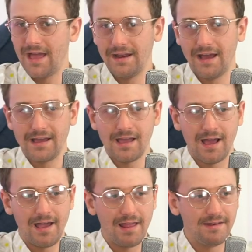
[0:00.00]
and I
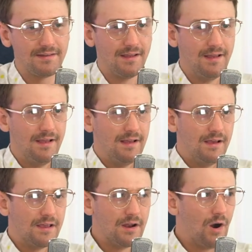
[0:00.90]
and
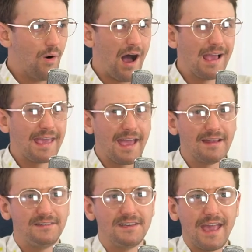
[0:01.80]
you know, I
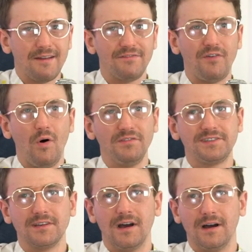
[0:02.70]
can't. You can't
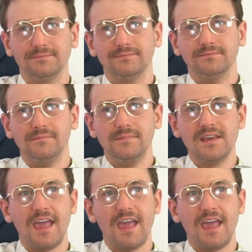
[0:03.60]
fault. Um, you